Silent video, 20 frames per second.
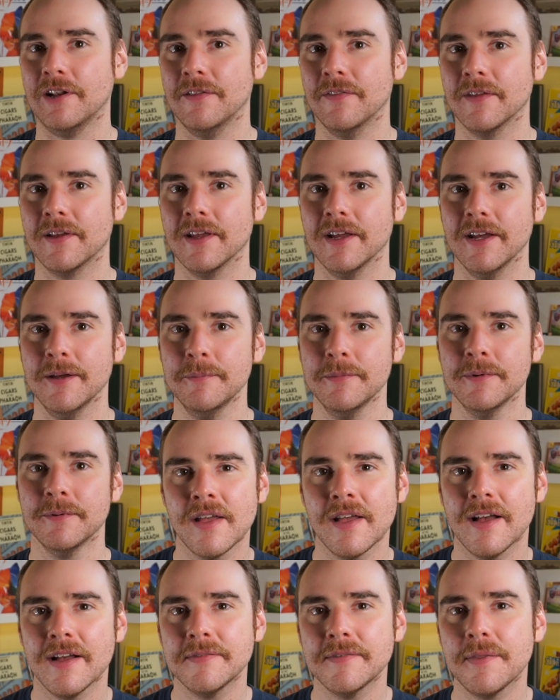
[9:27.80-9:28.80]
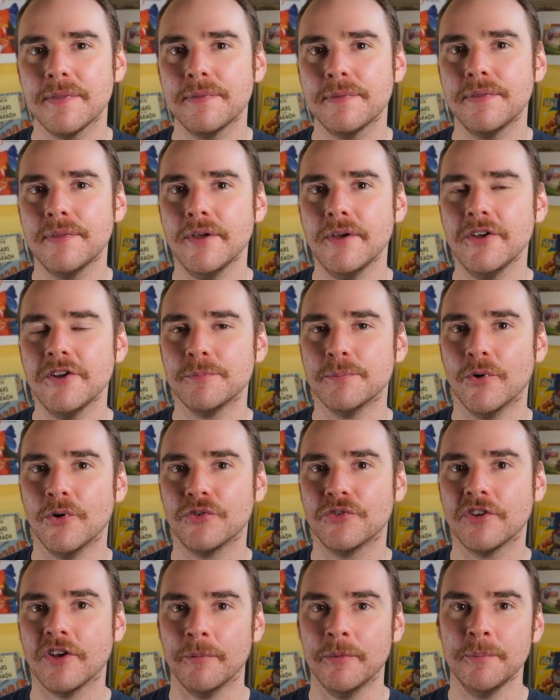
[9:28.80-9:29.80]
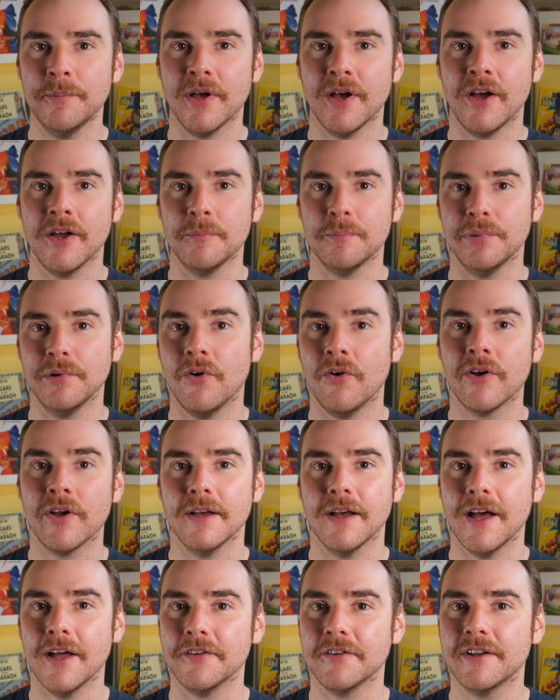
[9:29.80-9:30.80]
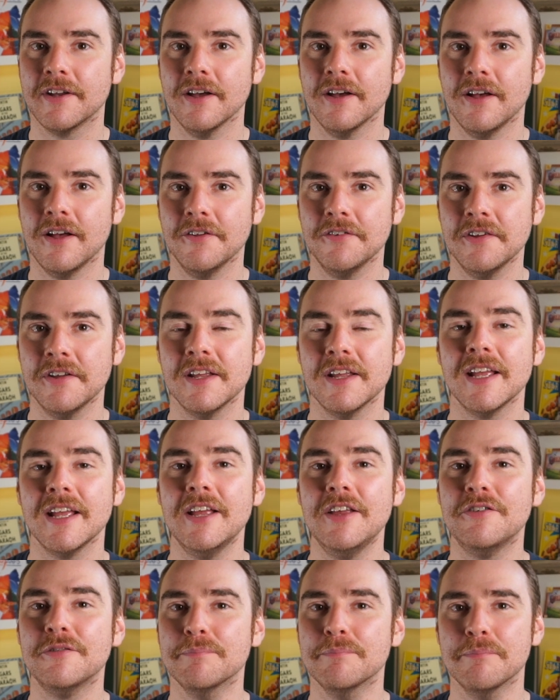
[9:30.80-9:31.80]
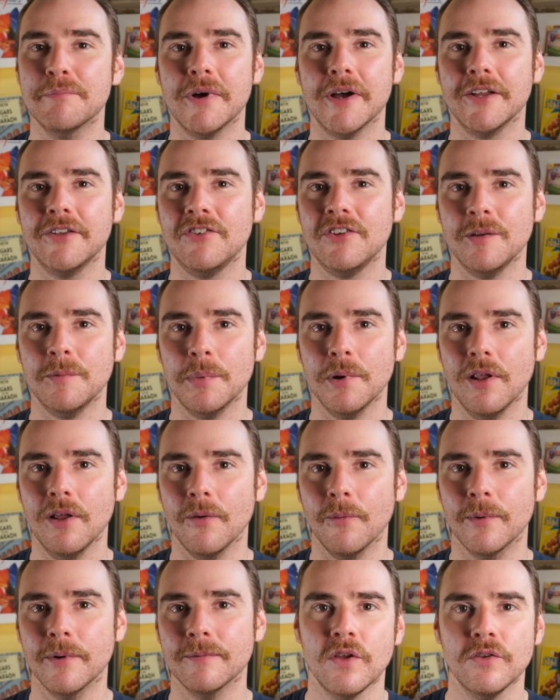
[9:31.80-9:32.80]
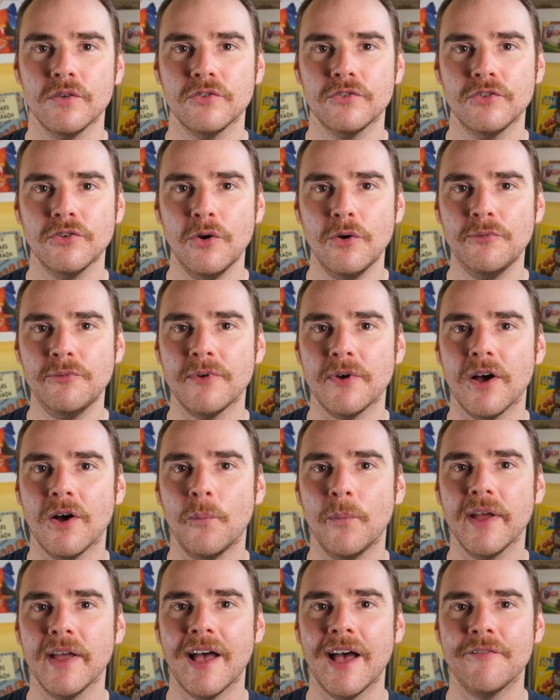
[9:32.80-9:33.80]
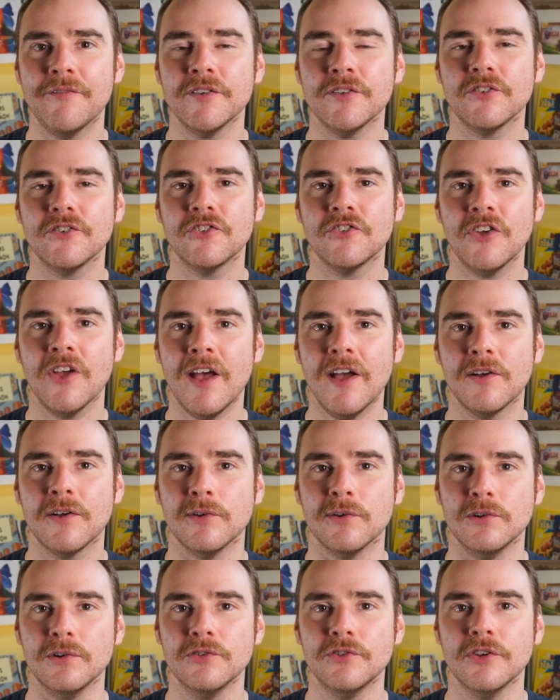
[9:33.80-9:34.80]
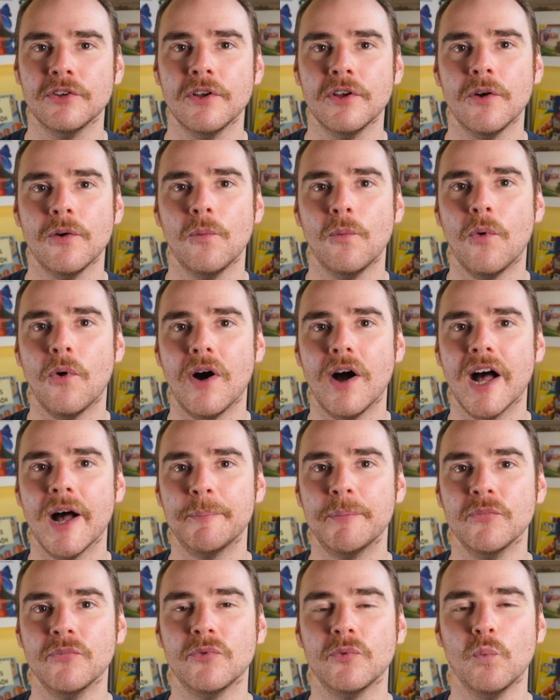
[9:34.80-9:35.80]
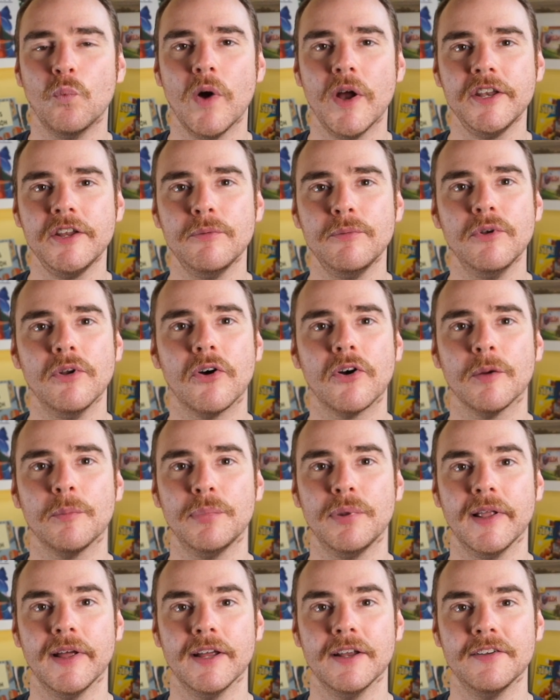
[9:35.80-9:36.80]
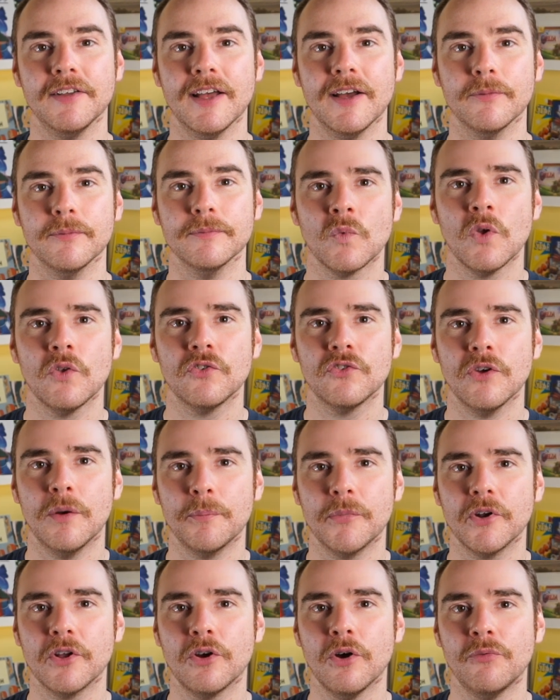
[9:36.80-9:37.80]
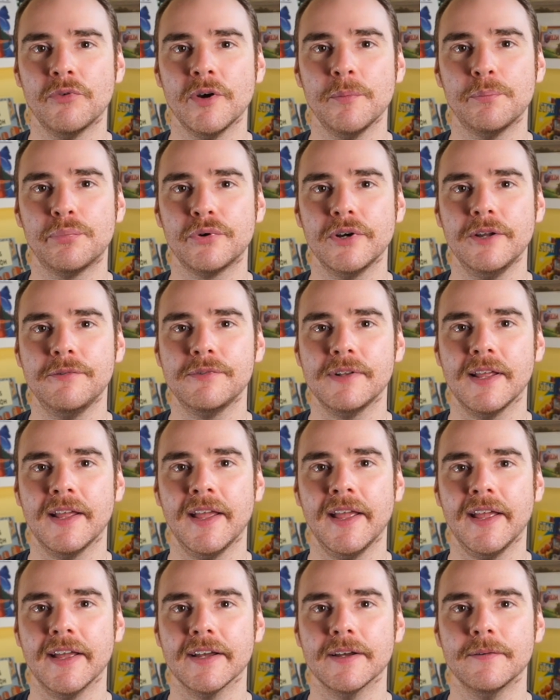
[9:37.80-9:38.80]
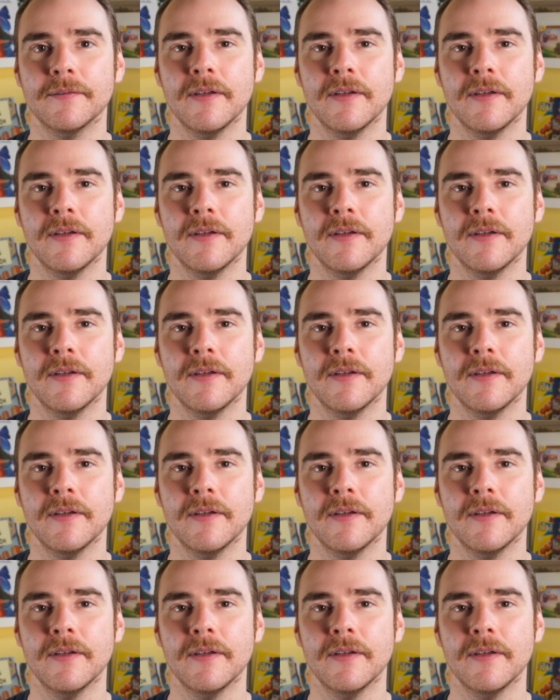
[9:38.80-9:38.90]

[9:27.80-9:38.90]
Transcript: in the game, and the 3rd most common behind block and guard, is Mighty Blow. So far we haven't tackled what happens when you knock a player down, so I'm going to cover it briefly here.